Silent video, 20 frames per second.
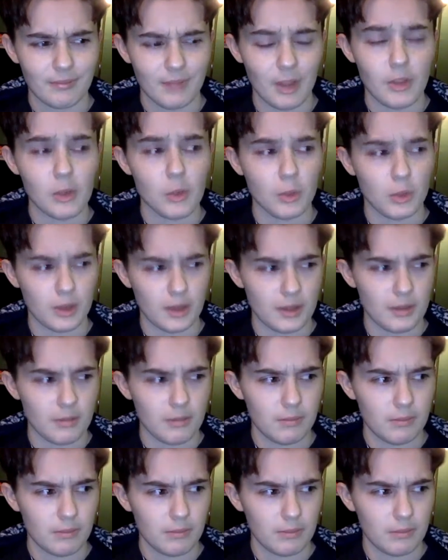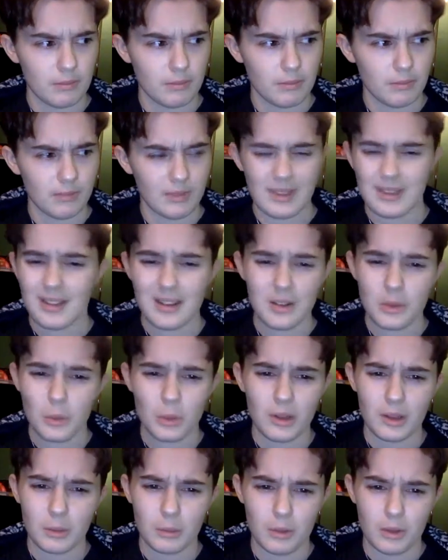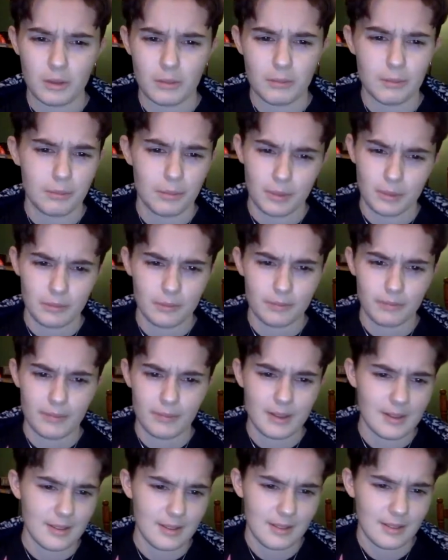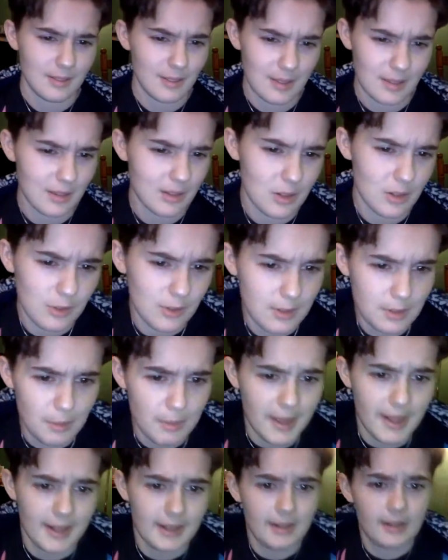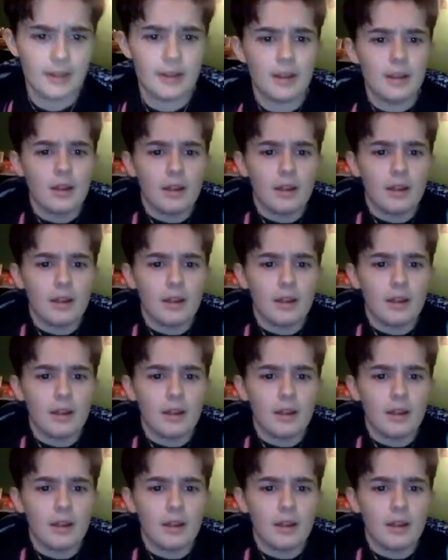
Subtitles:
authority. It's not the word I want, but that's as close as I'm getting.